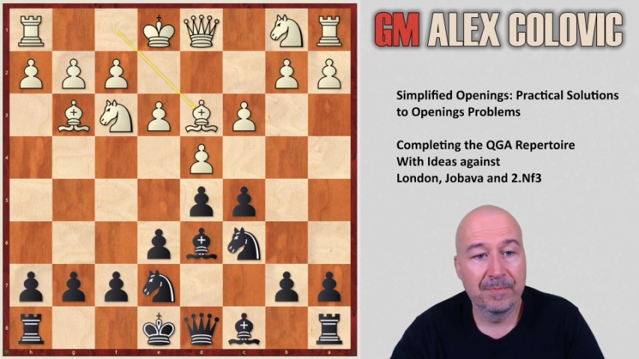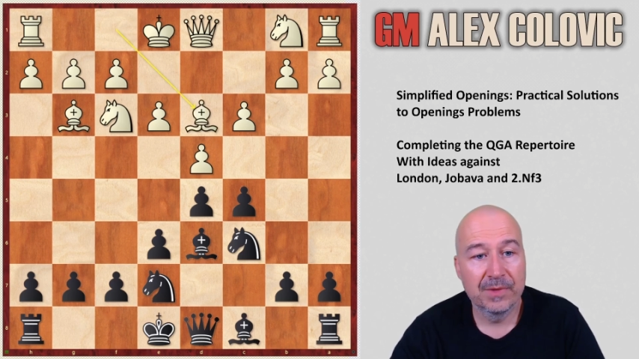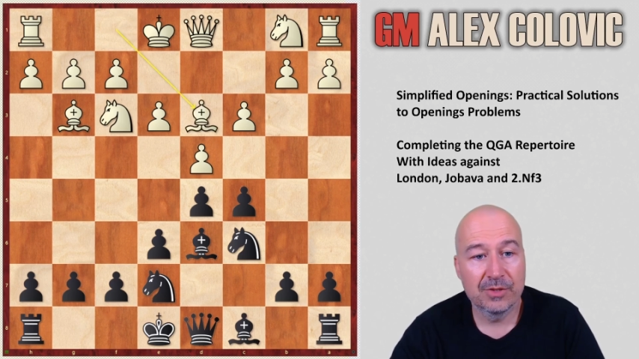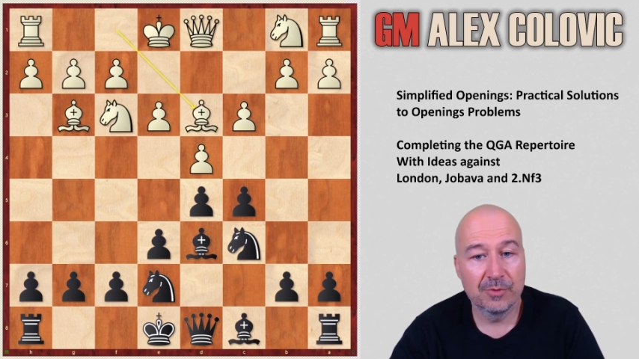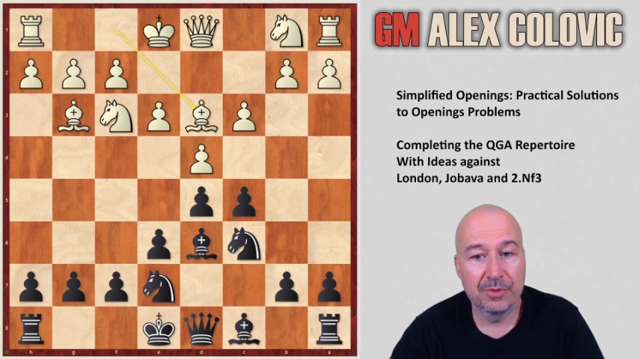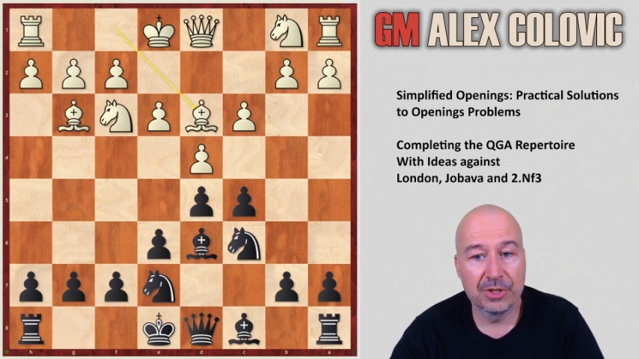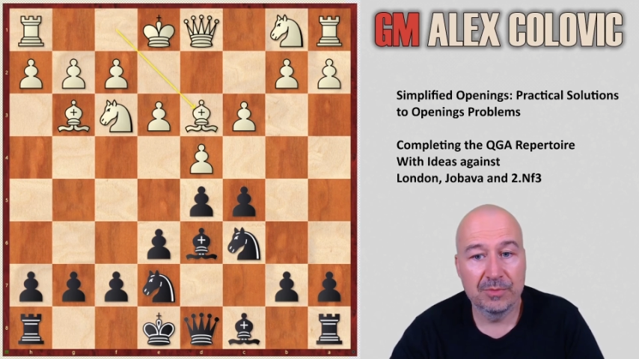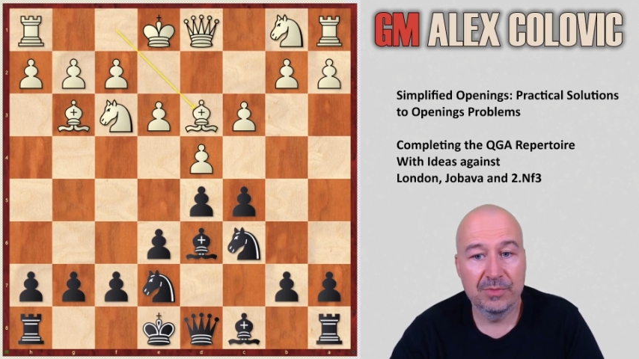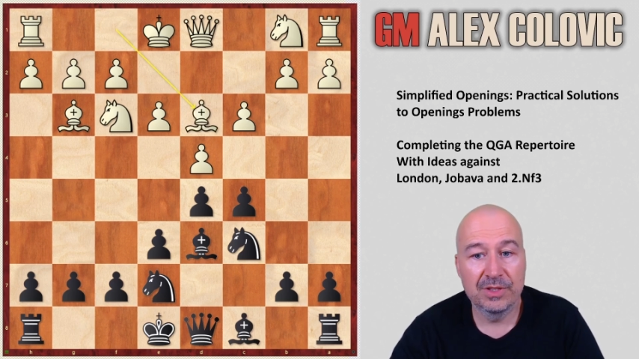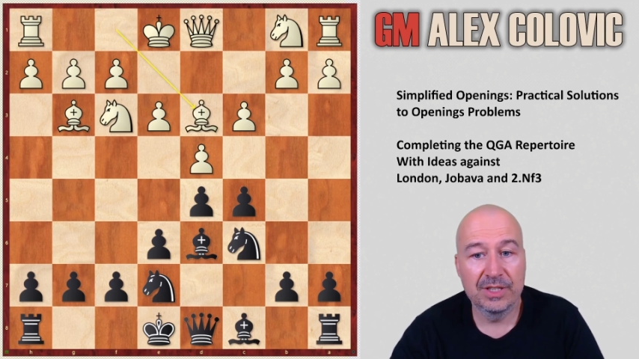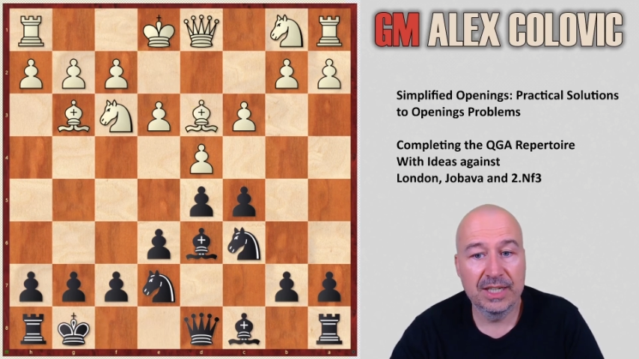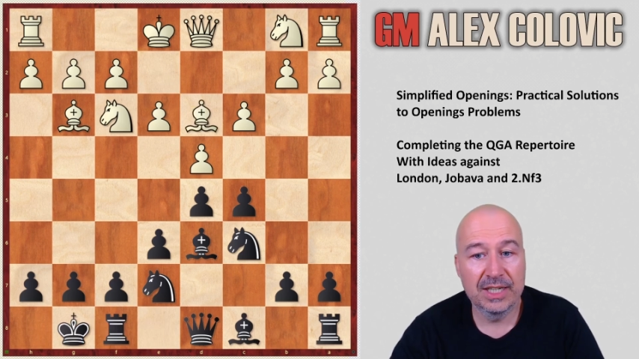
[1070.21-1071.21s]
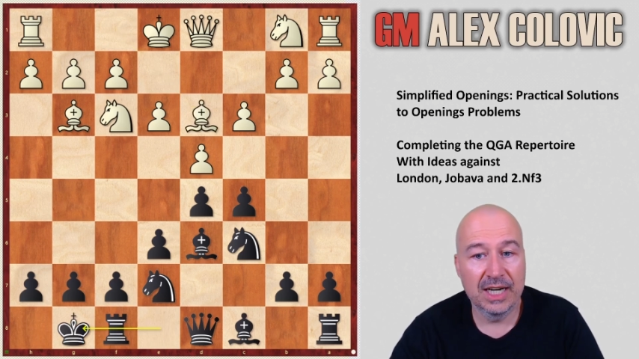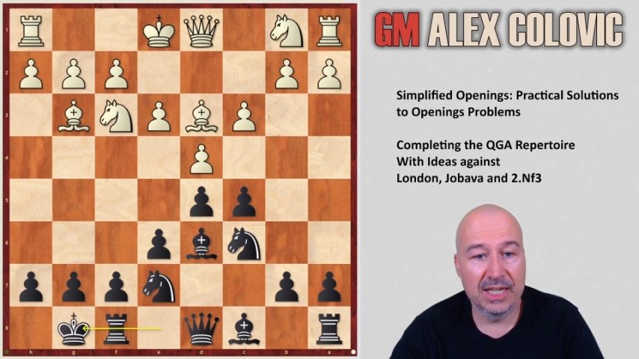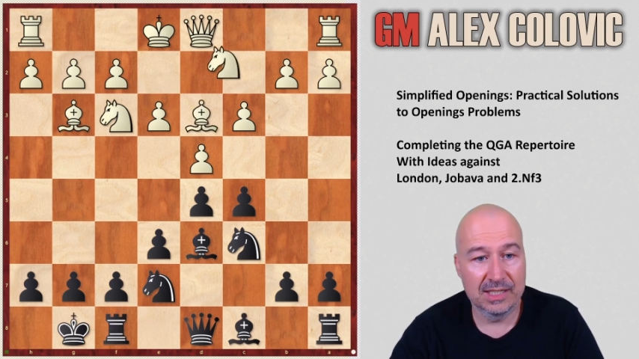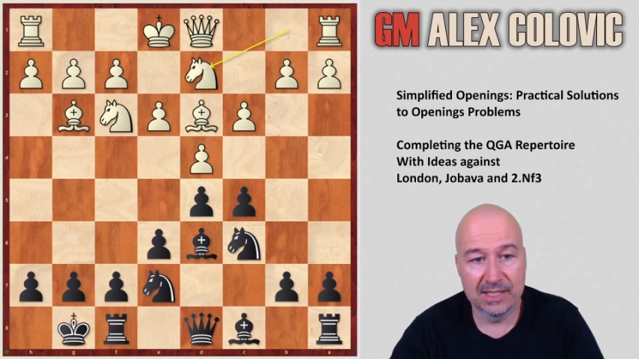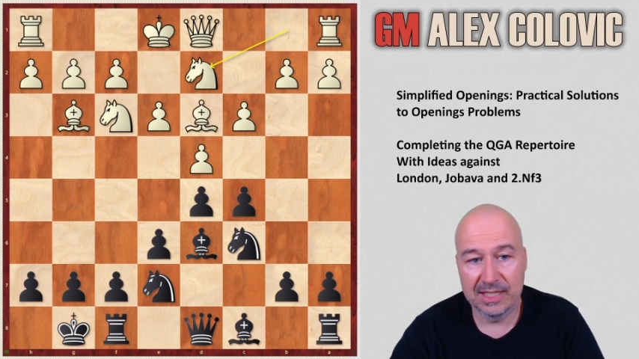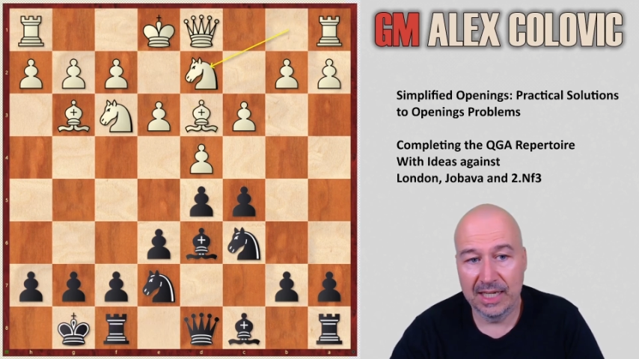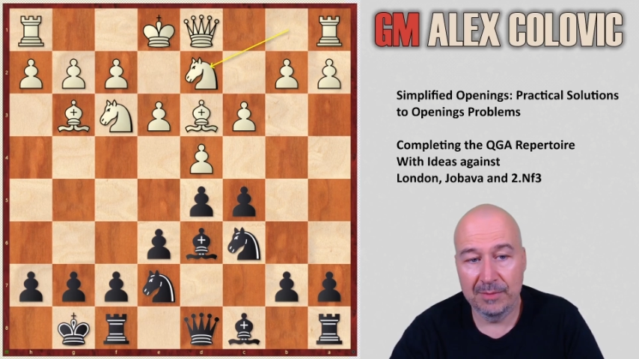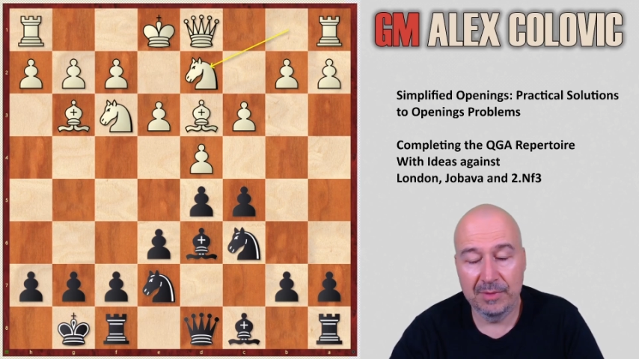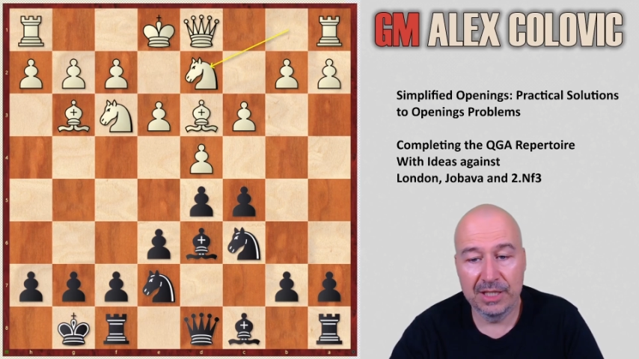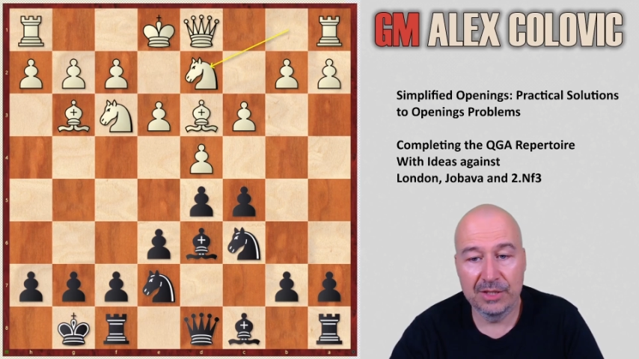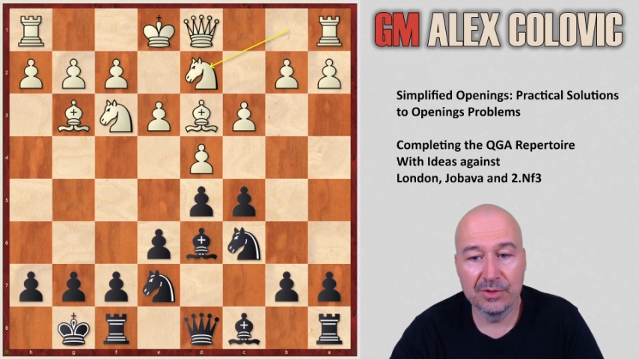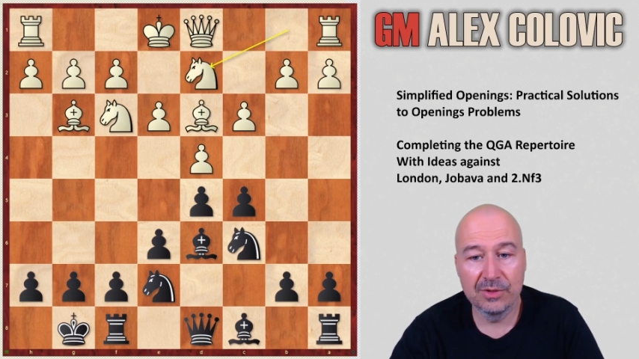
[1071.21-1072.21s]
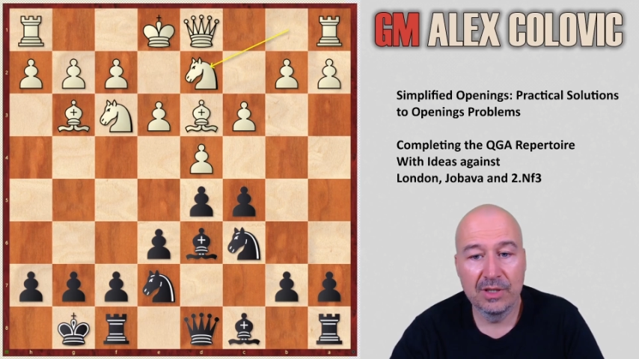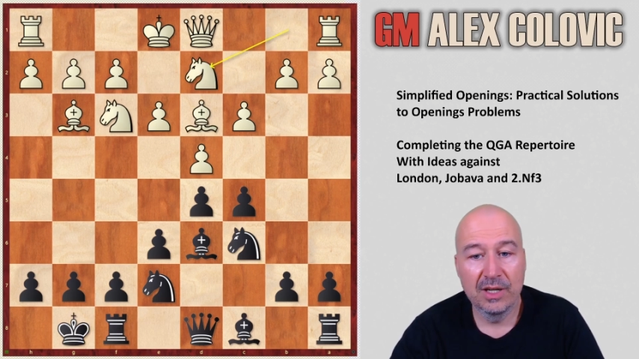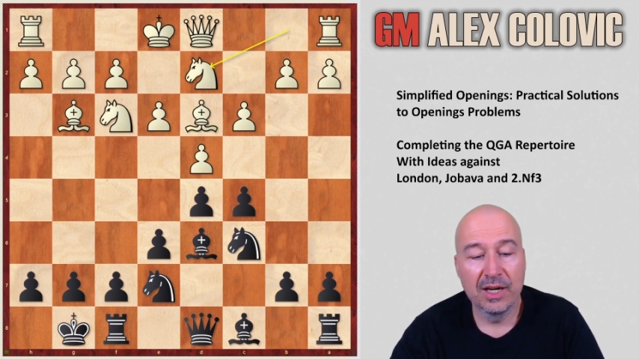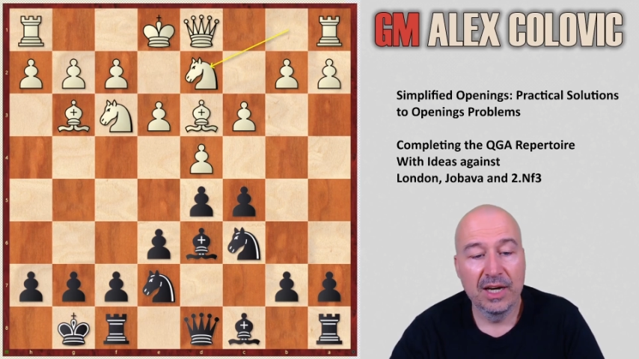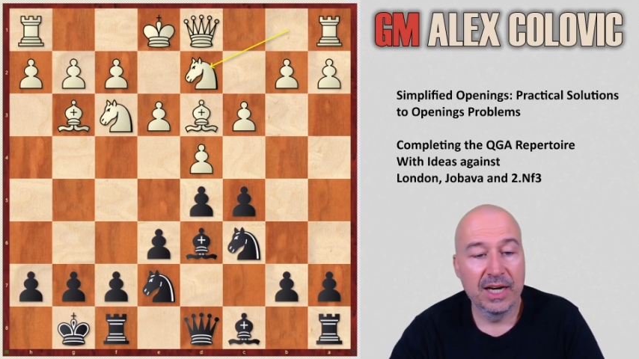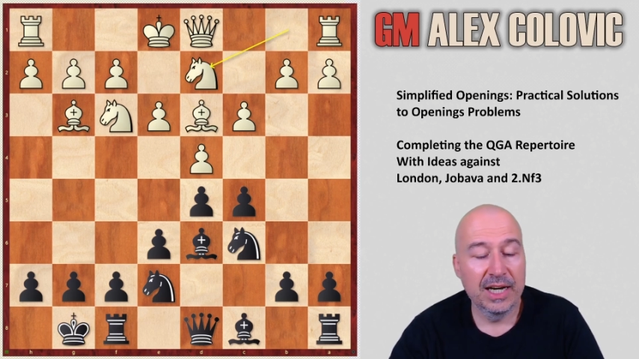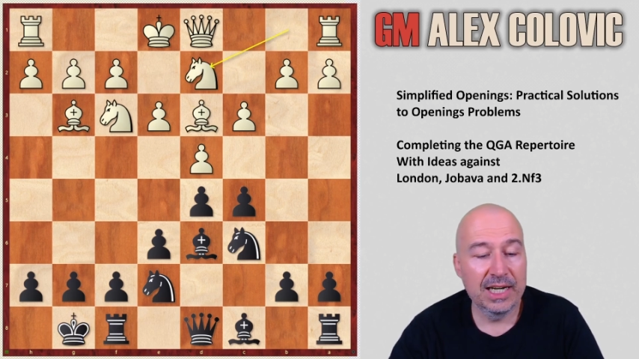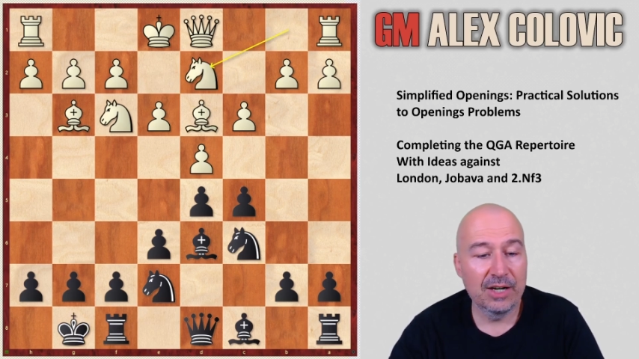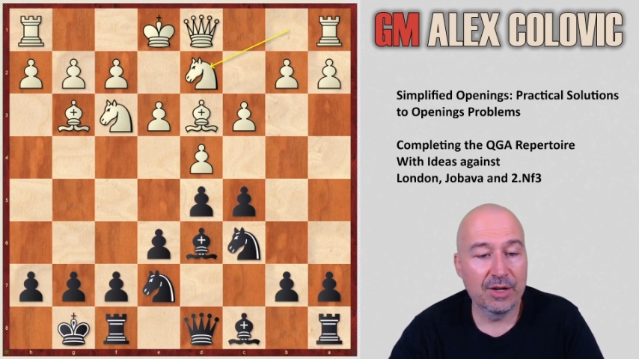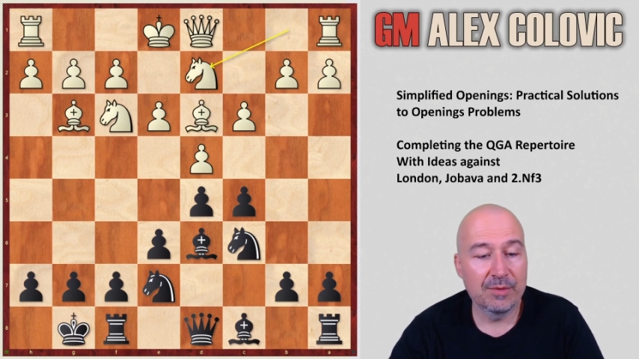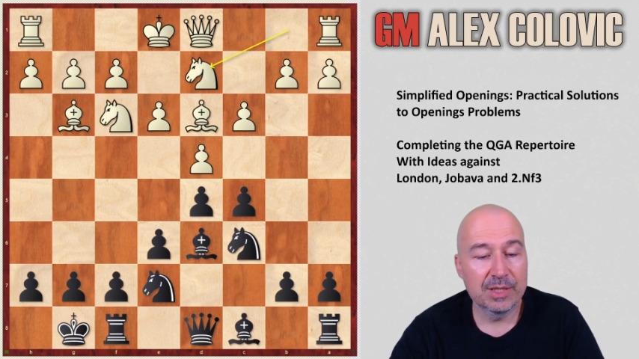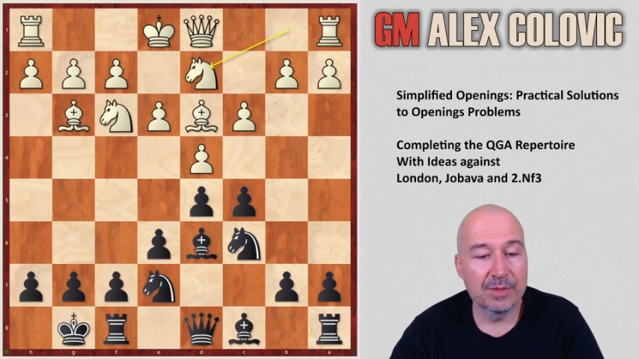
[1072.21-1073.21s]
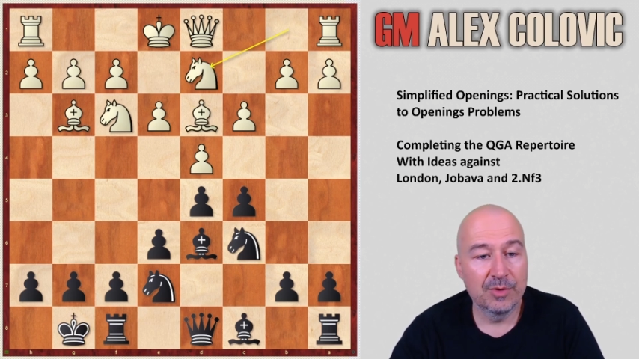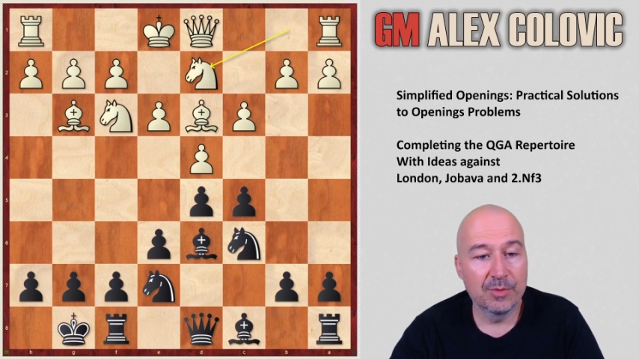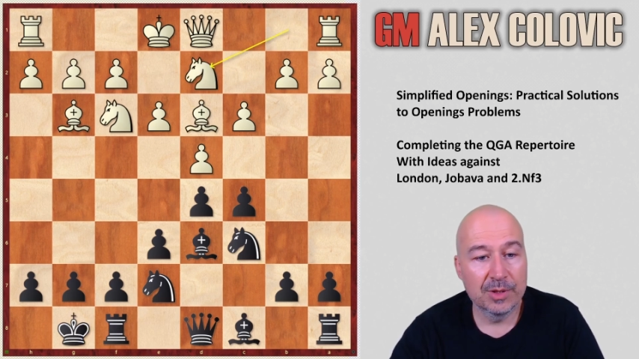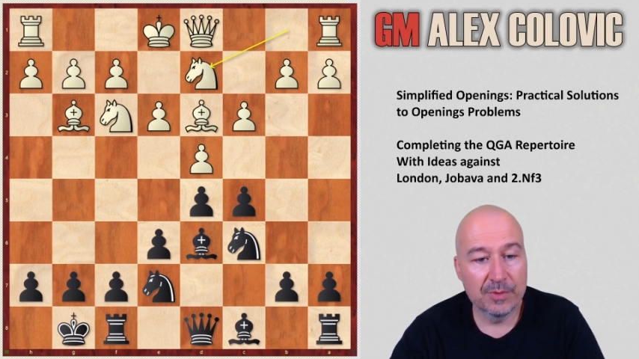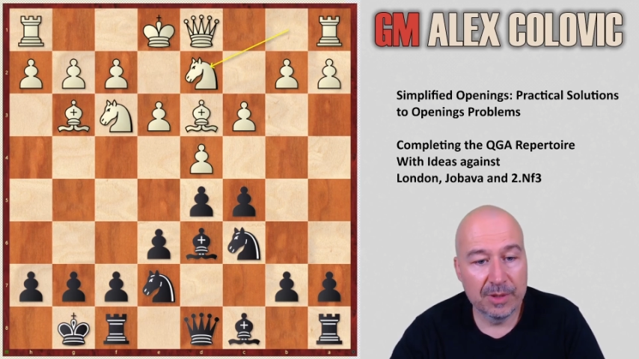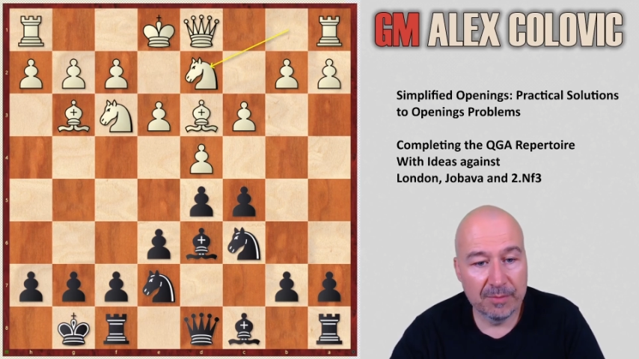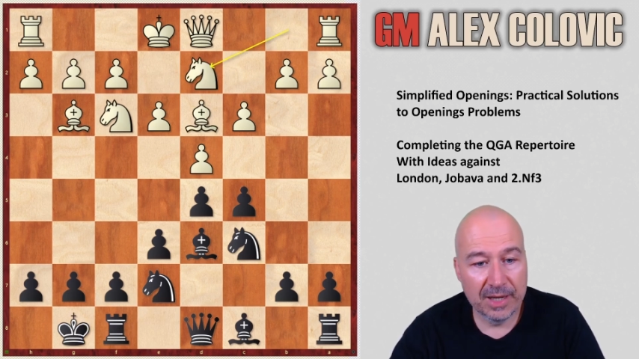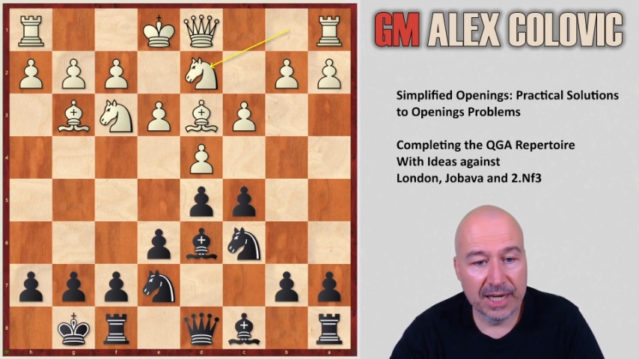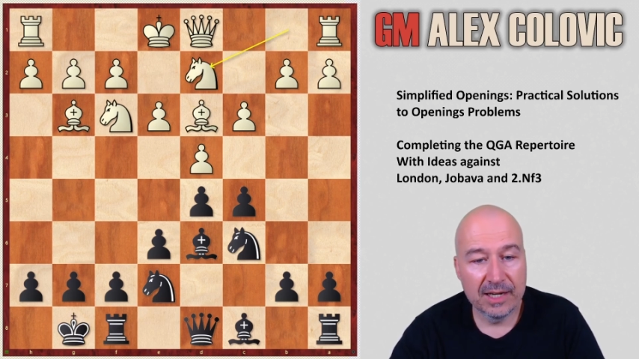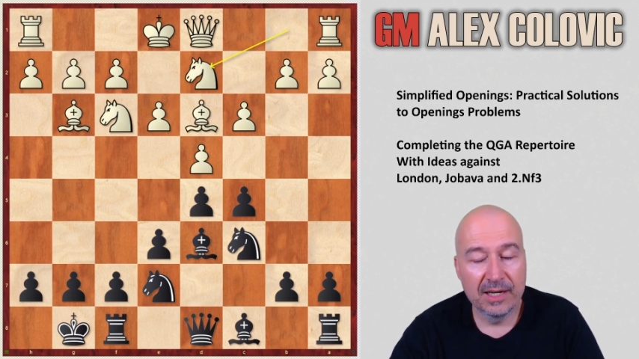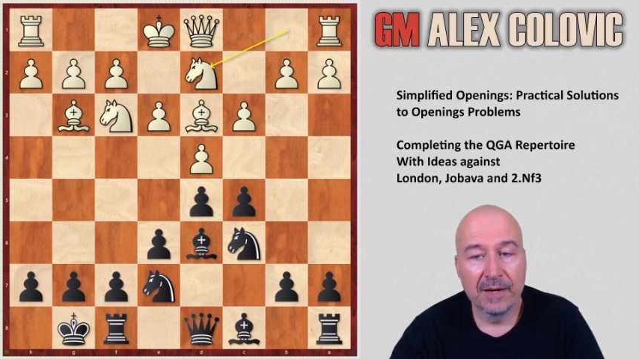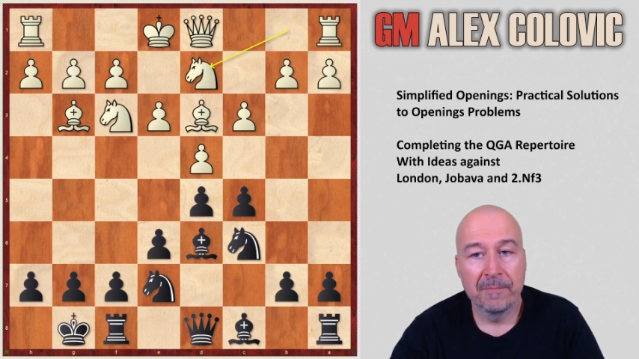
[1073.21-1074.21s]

So bishop d3, castles, knight bd2, and now comes the moment when black